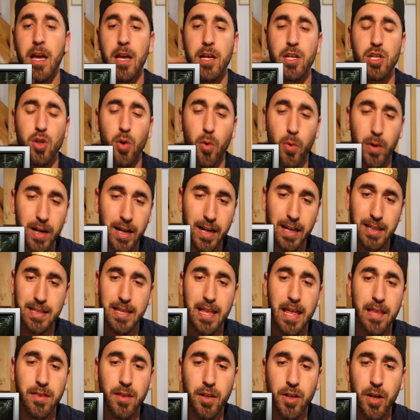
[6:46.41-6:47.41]
So we're gonna get to
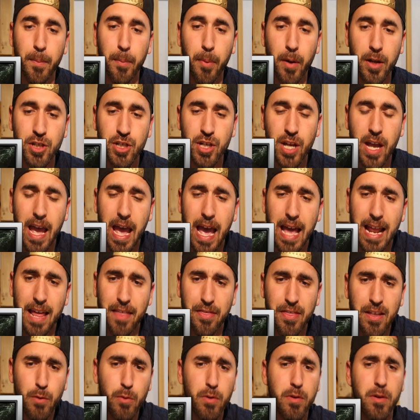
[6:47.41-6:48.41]
that Thunder Punch, and I
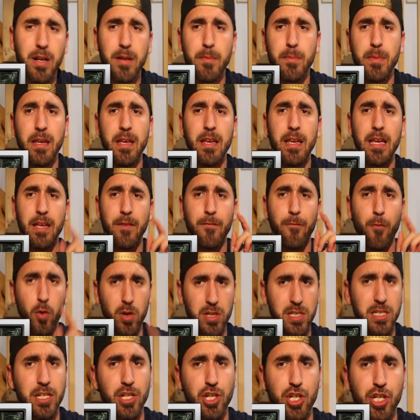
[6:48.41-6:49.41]
think we're gonna be
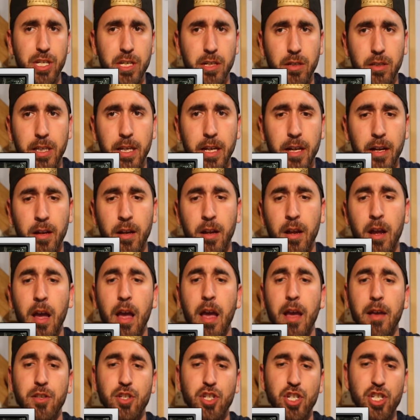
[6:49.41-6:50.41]
forcing a shield here,
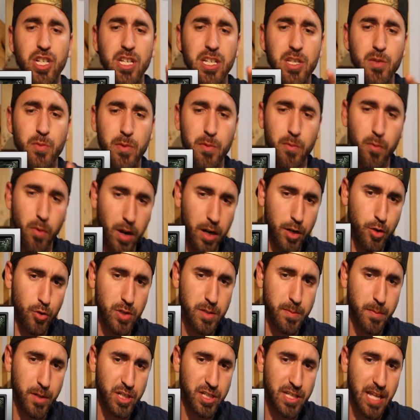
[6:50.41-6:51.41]
just because we want to do
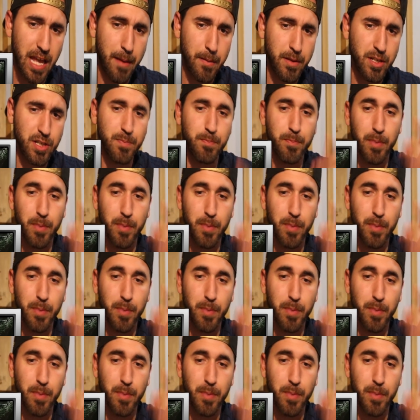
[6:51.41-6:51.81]
as much damage.